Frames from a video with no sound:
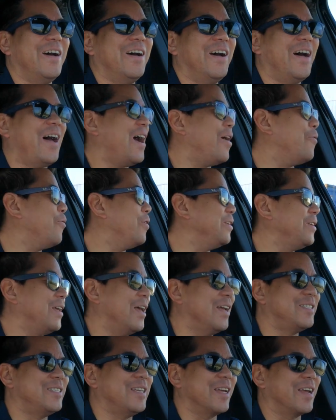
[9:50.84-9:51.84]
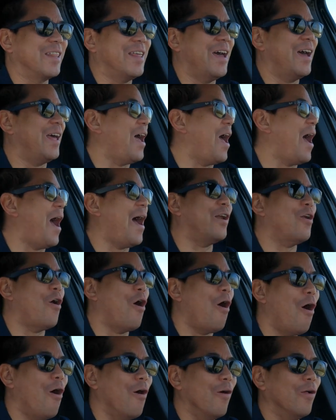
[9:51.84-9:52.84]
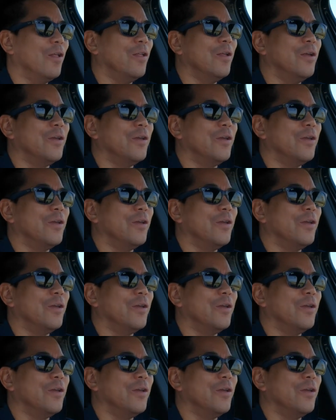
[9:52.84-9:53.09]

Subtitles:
I wouldn't get sick of that at all.